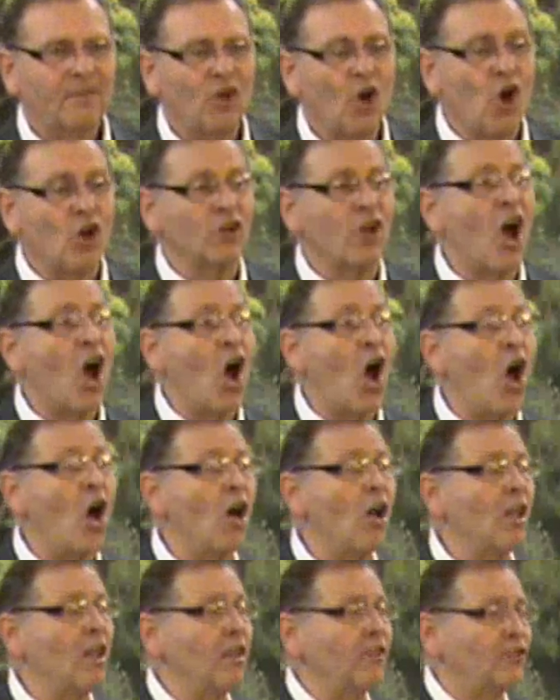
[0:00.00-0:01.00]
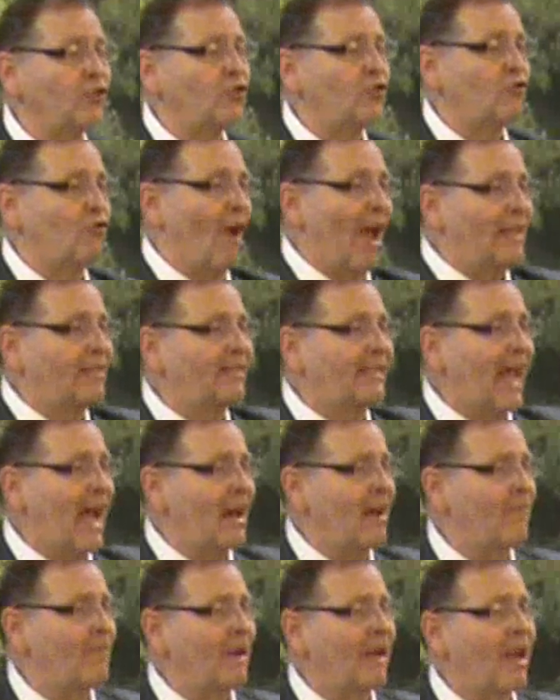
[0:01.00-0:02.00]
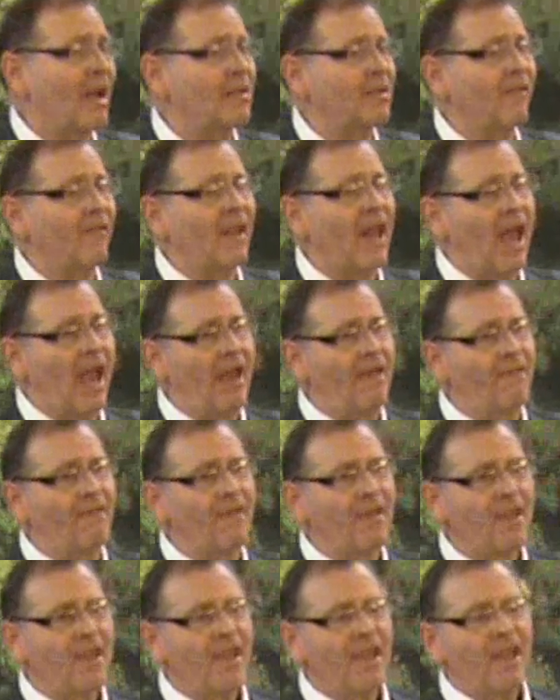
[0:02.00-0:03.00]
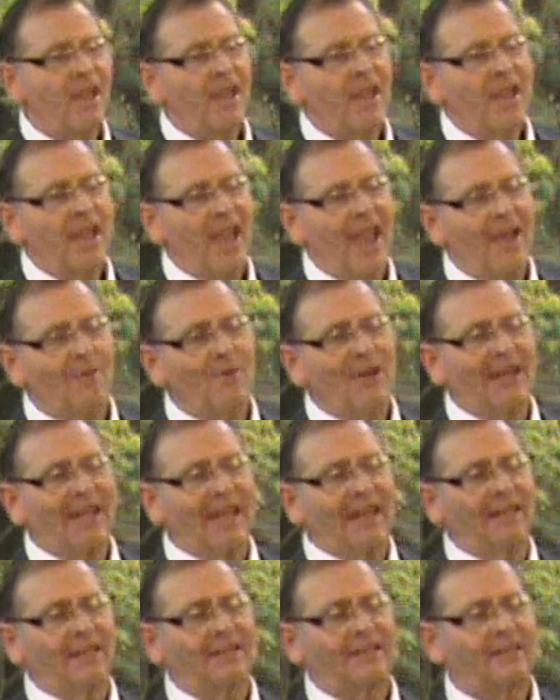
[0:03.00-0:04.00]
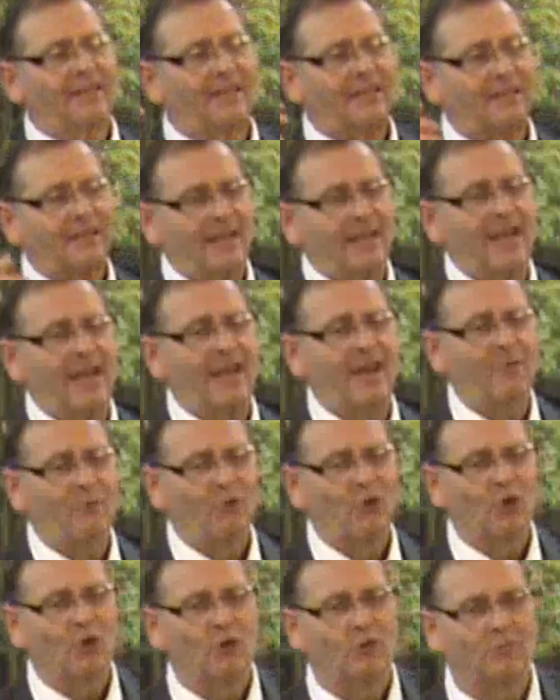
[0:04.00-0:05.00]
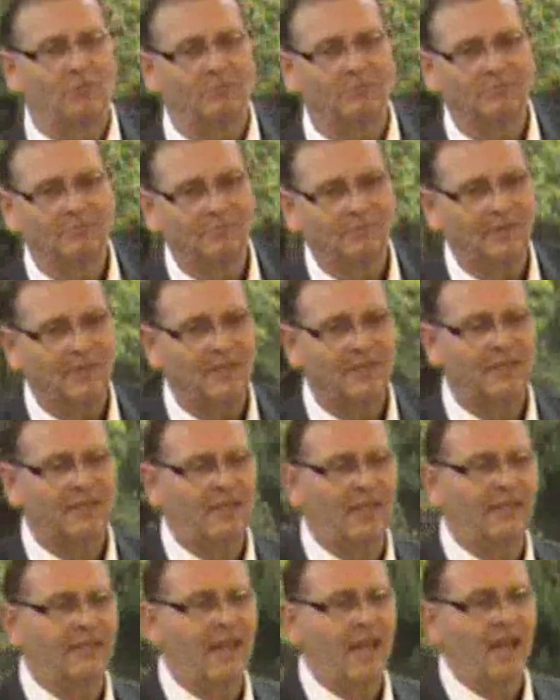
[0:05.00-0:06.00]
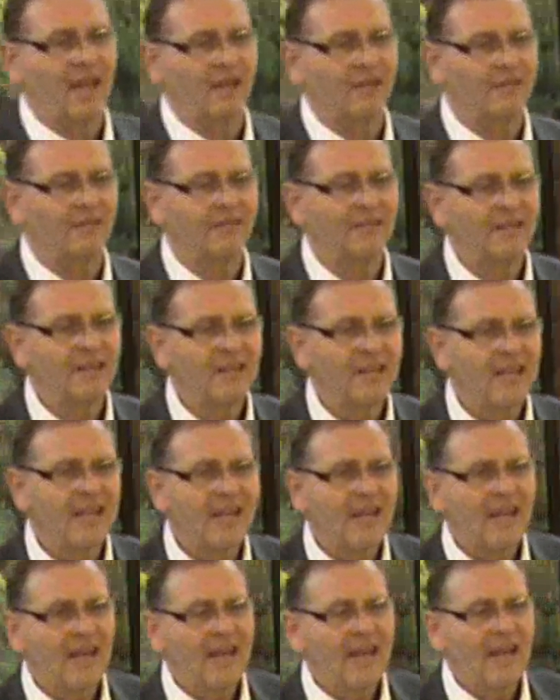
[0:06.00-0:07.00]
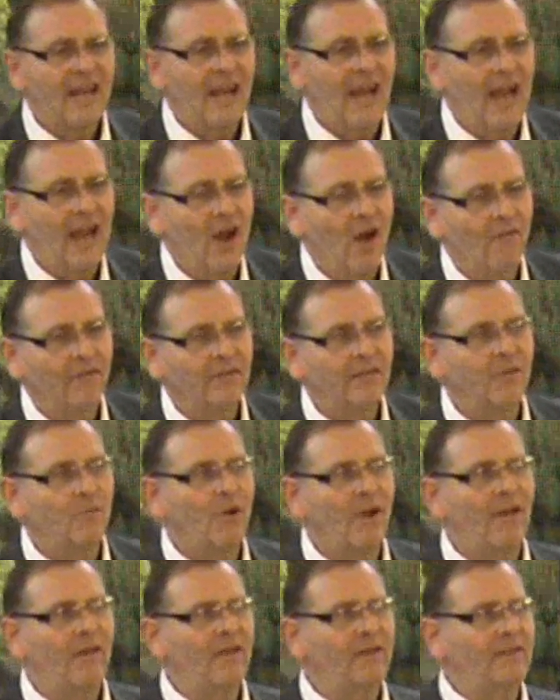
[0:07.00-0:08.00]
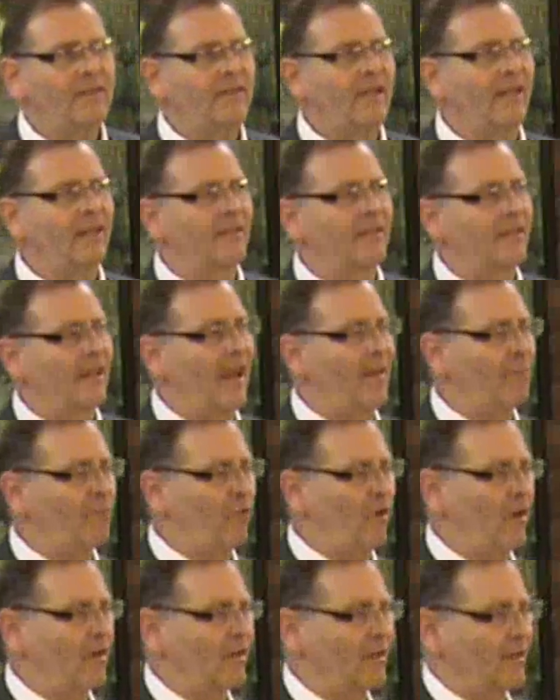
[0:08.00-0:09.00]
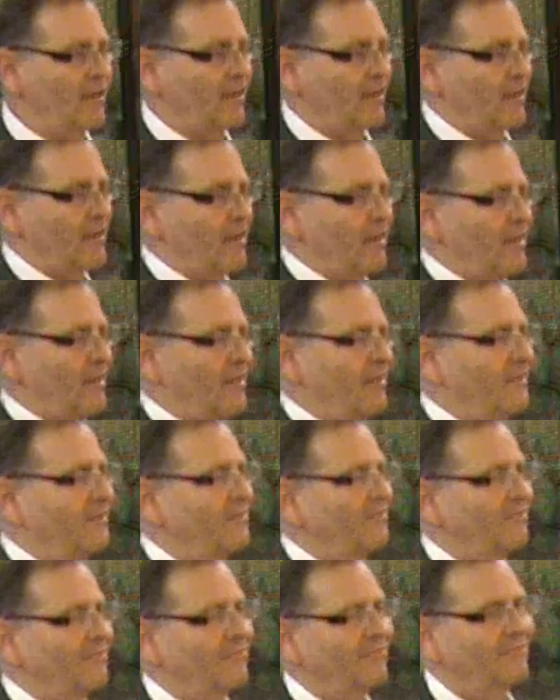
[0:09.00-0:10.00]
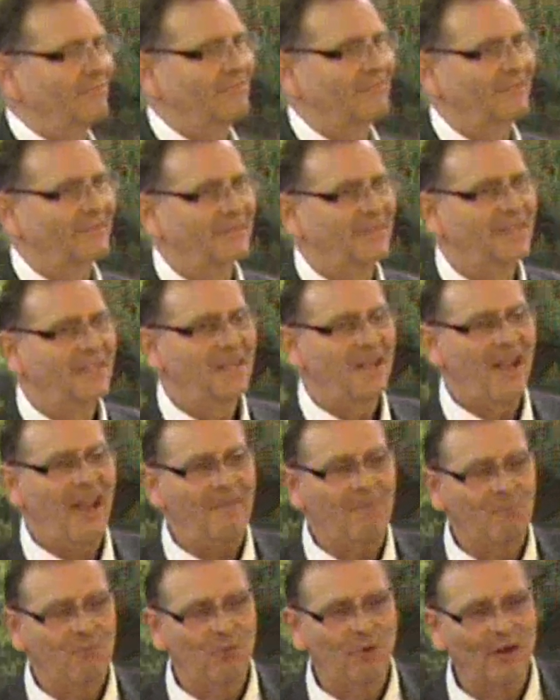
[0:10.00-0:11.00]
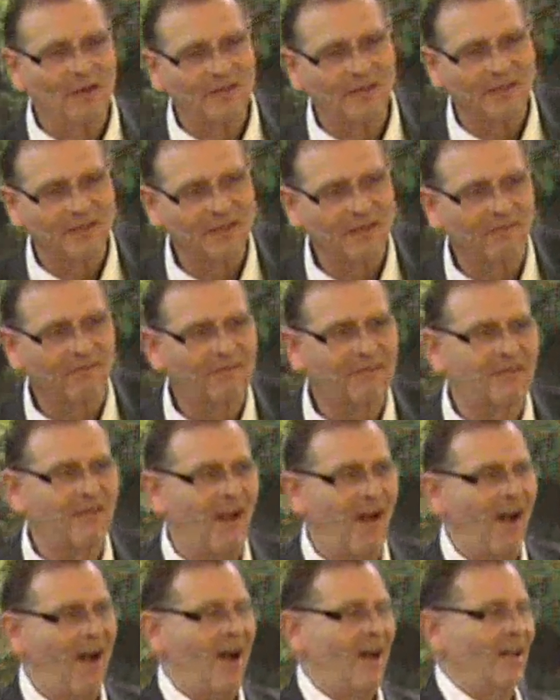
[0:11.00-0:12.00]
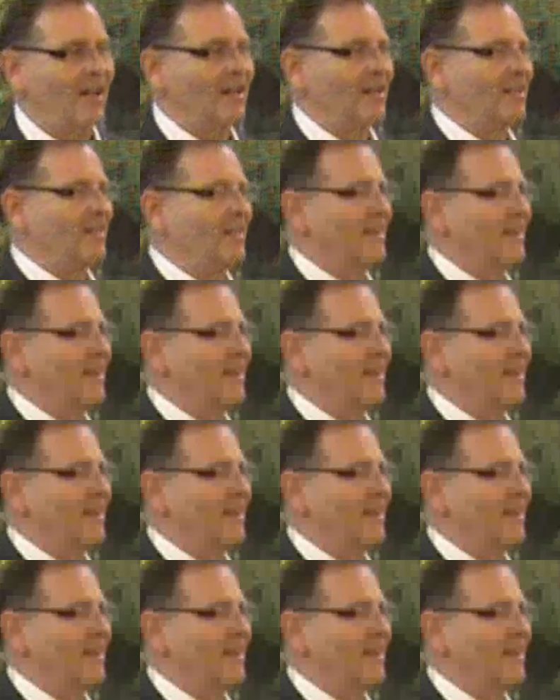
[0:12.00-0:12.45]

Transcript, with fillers: or all stressed out because of life, and we get in a room, sit down, and all of a sudden we sense a presence a presence of God.